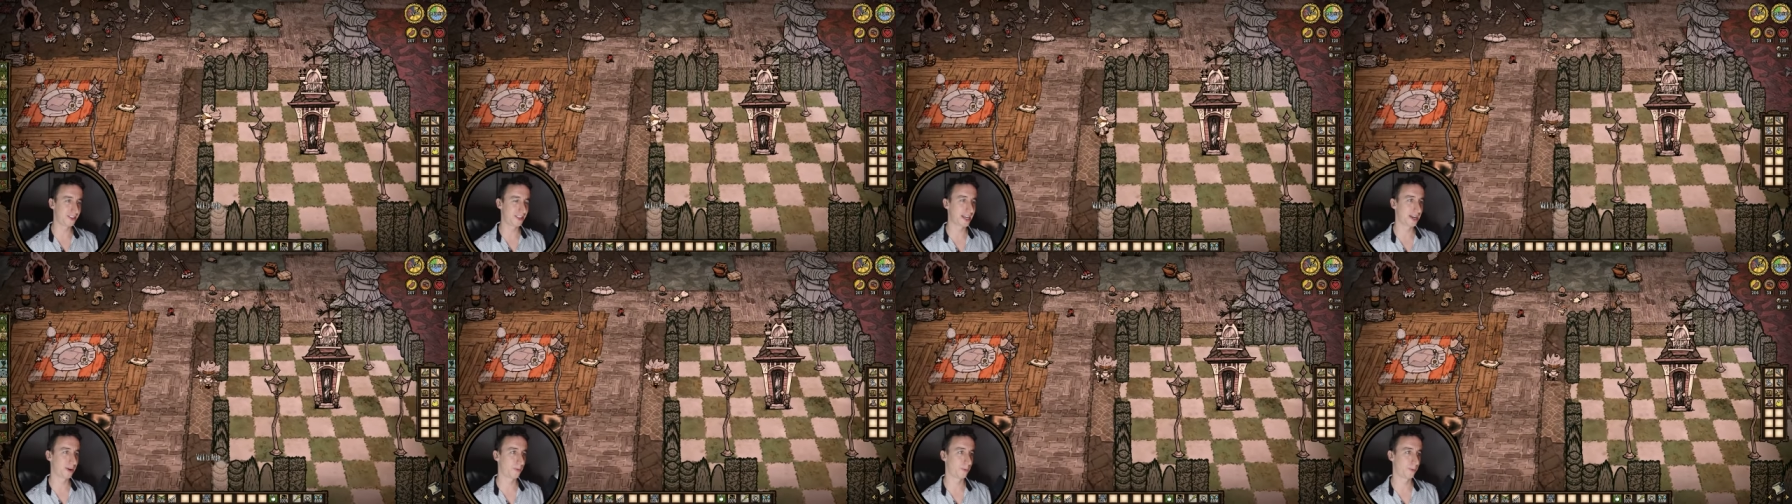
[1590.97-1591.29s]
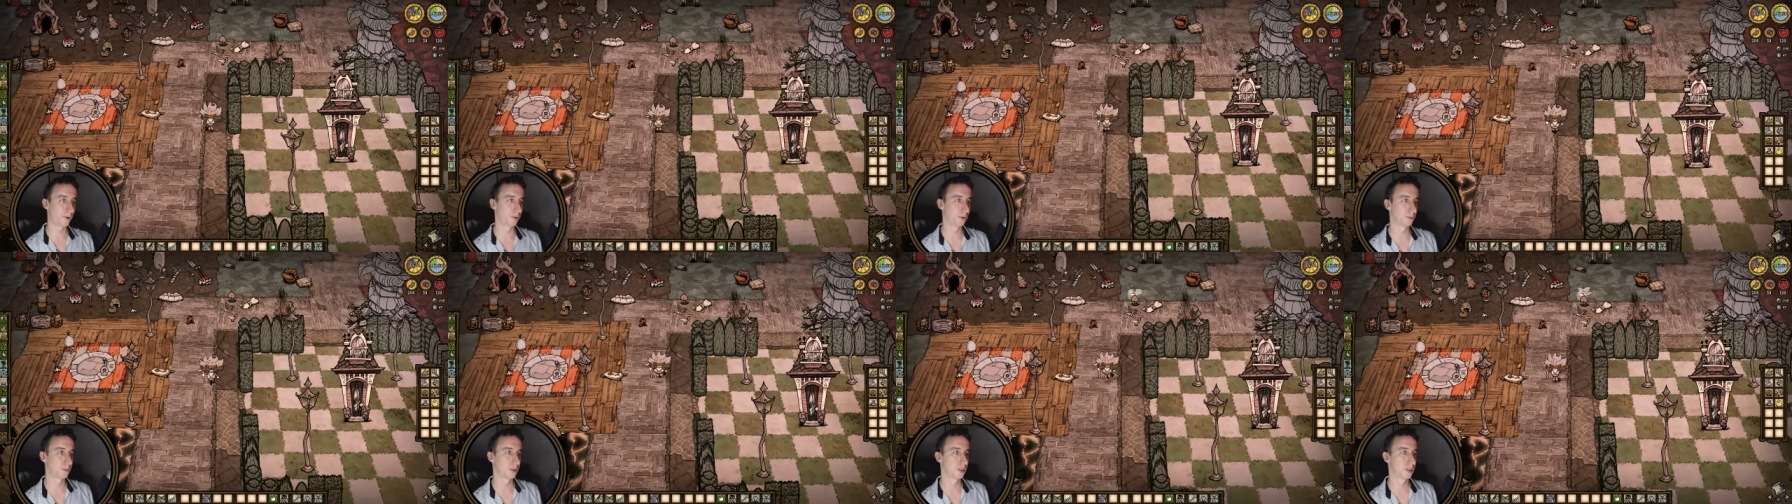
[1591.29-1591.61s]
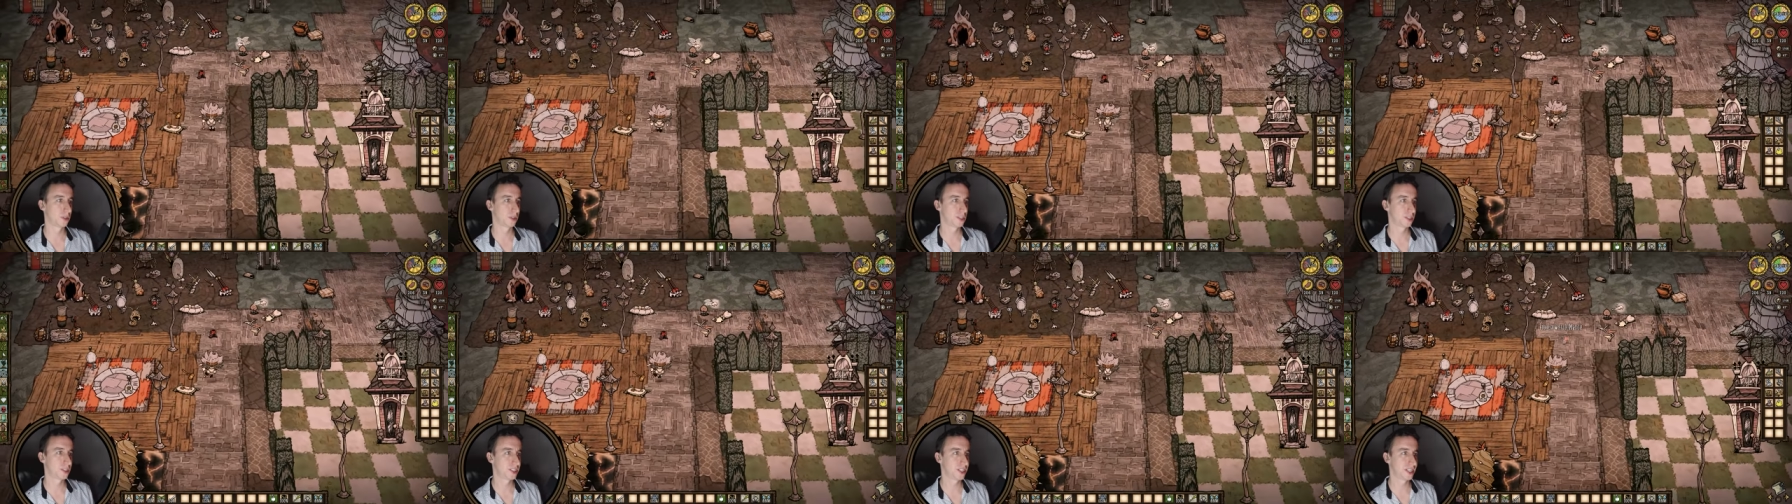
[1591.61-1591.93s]
in that room.
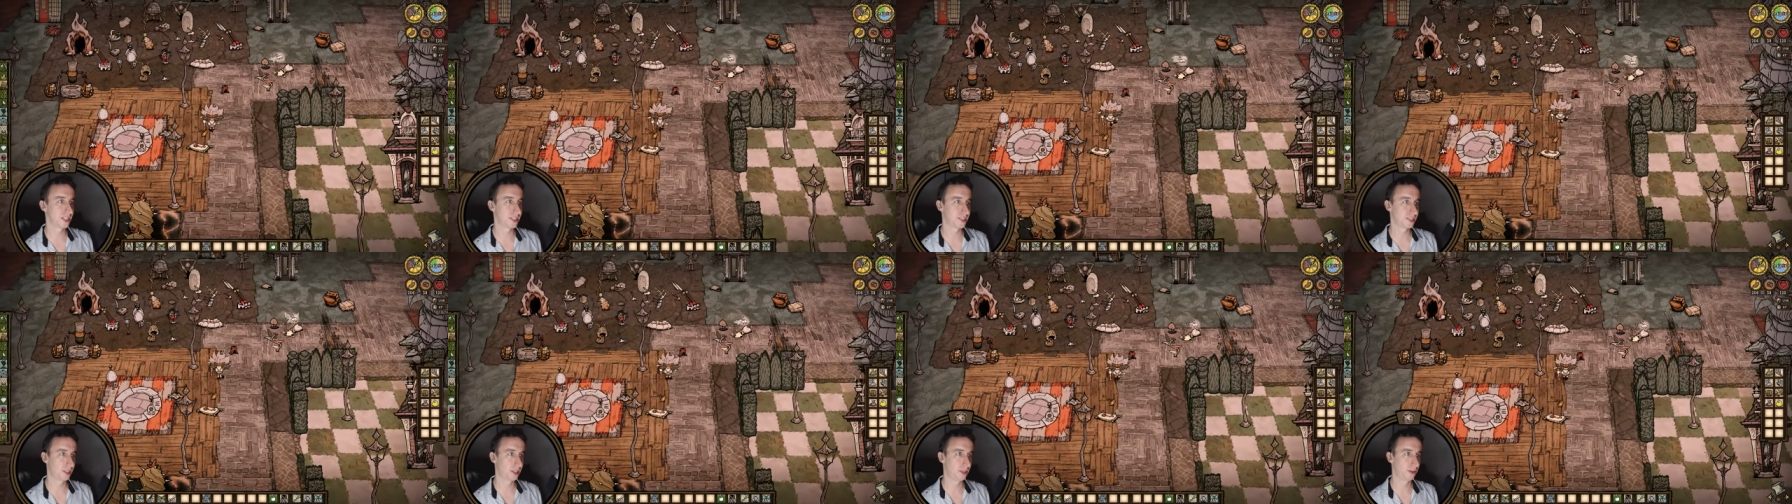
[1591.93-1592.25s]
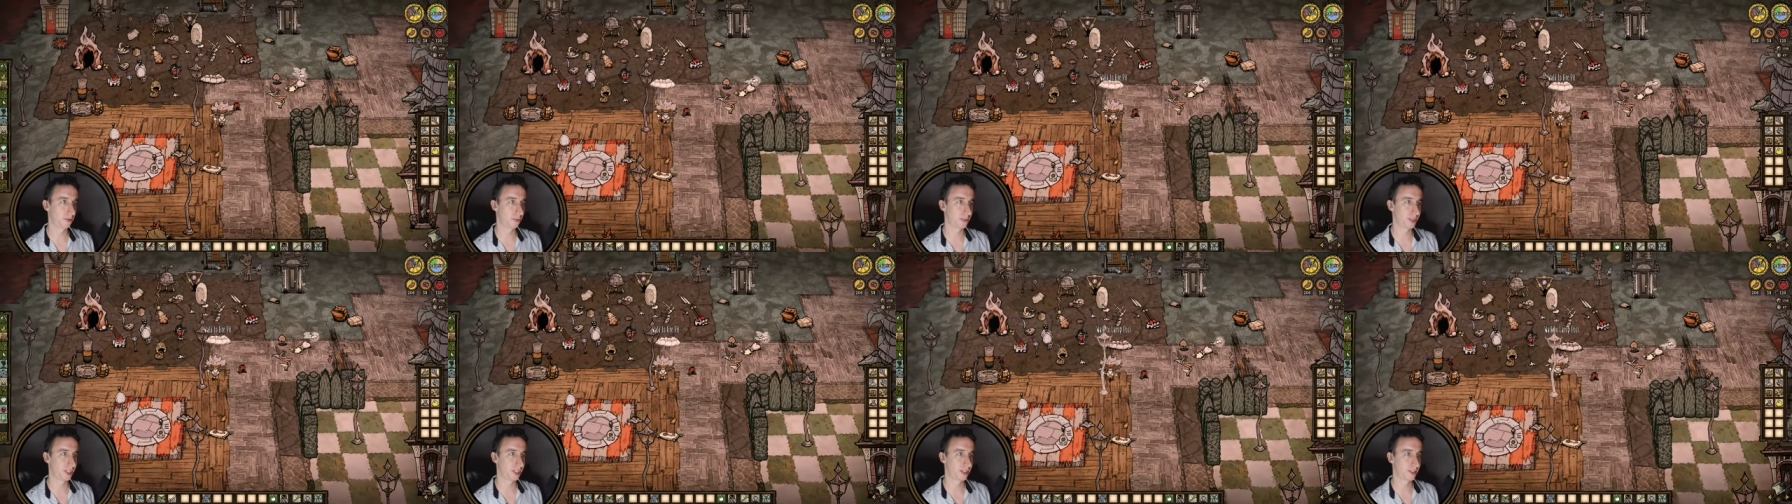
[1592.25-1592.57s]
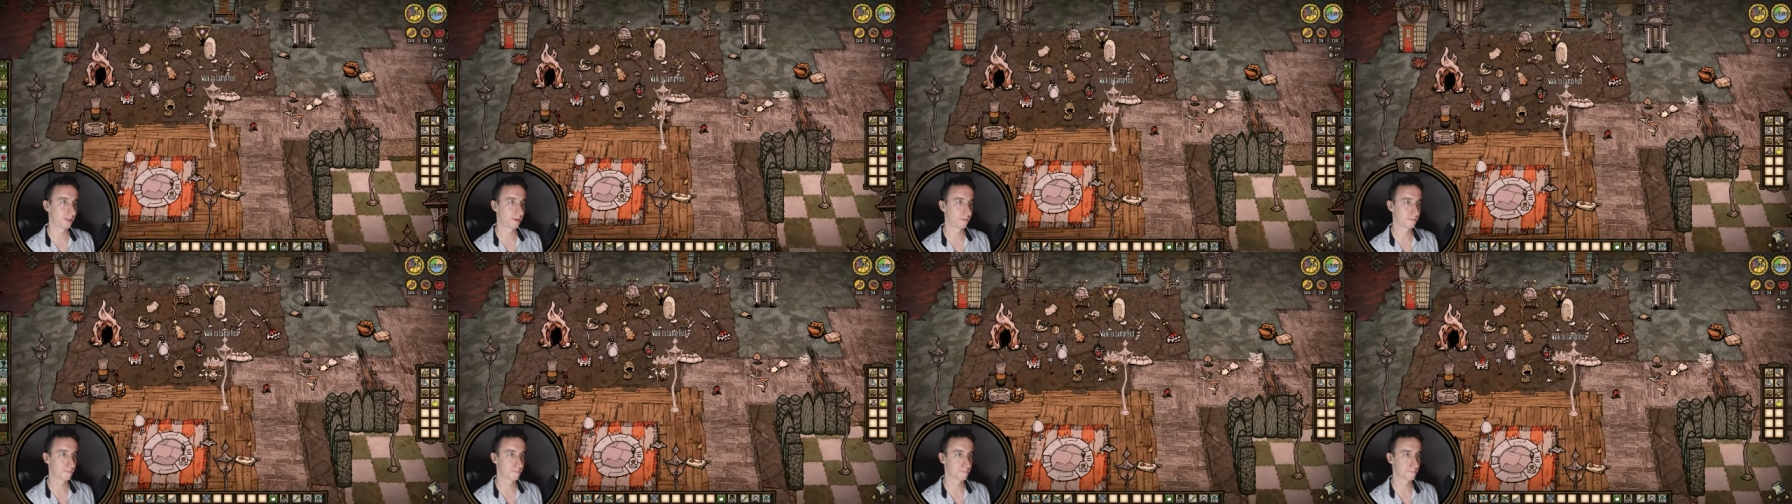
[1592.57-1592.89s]
Just a little
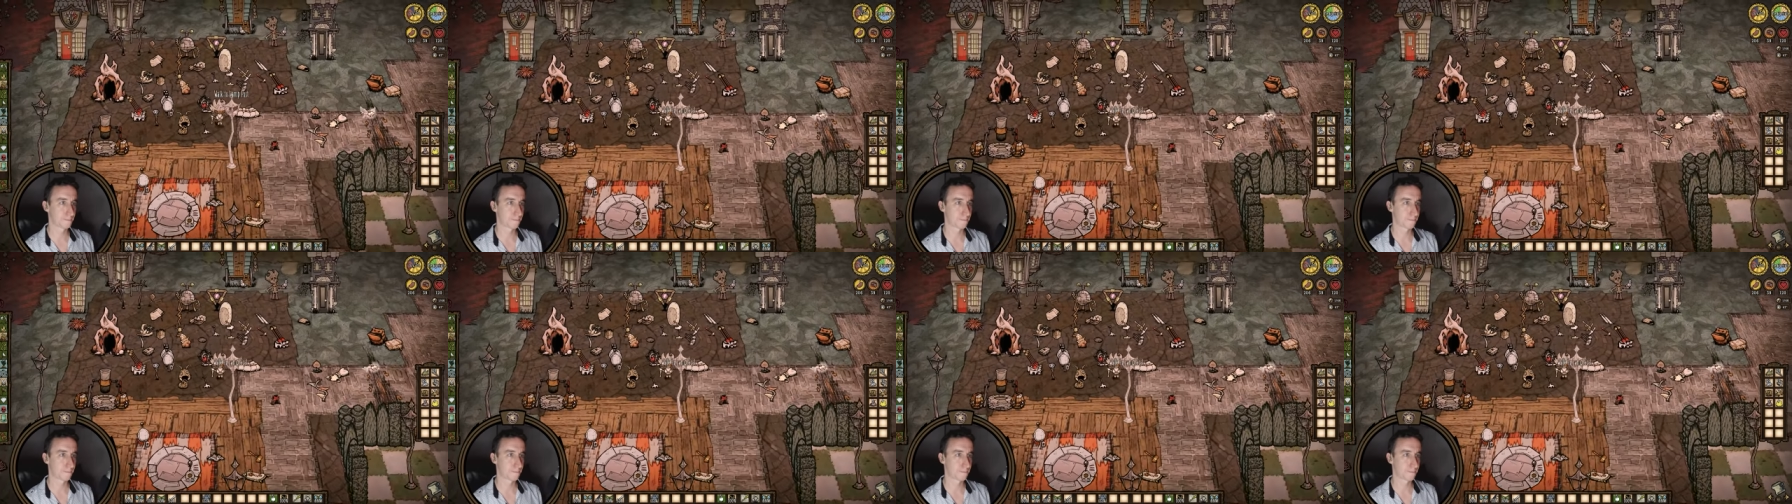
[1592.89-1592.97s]
bit.